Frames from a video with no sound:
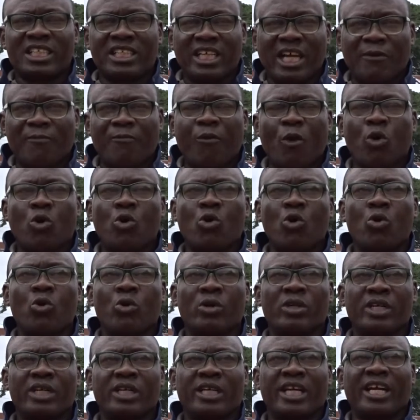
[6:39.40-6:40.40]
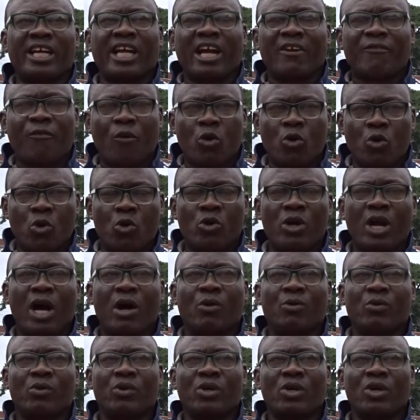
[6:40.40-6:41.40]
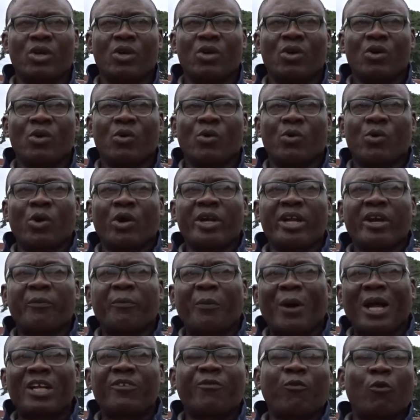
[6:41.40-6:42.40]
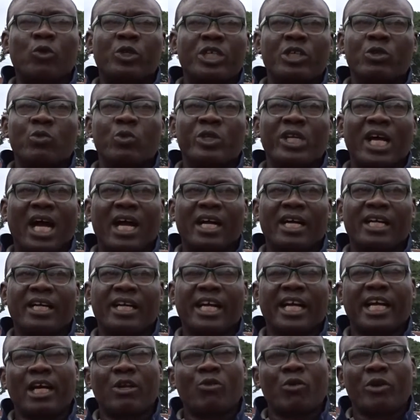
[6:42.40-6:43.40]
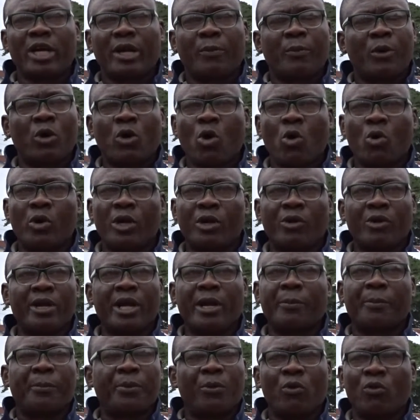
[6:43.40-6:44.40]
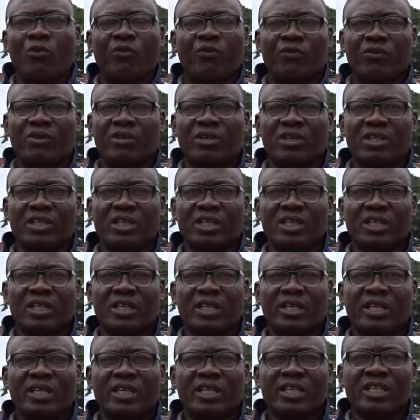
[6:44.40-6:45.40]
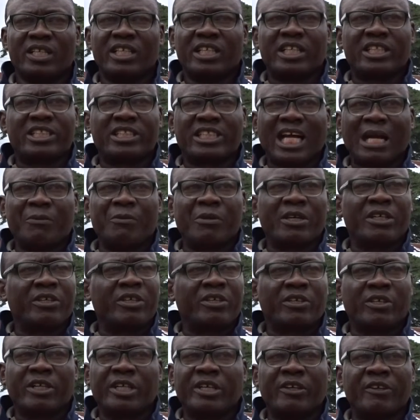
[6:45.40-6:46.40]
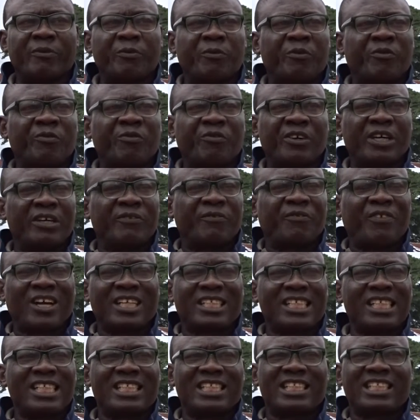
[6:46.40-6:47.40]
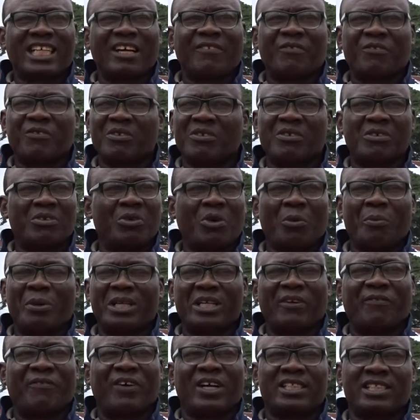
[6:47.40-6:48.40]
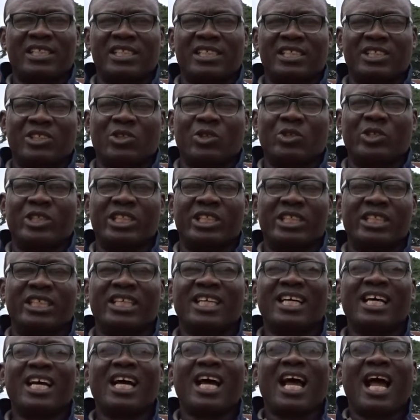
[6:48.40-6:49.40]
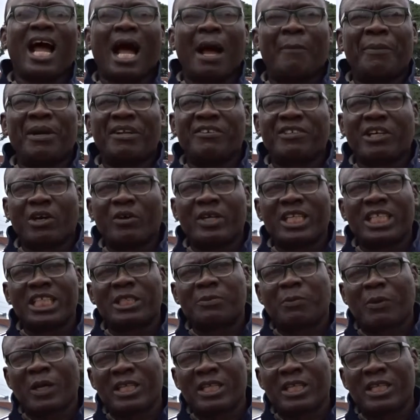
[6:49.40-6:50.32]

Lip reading: game for grow, cricket for grow now. We don't they pass 14 good years, cricket not they grow, you know they improve. The time the facilities have no better facility than the. I believe so. This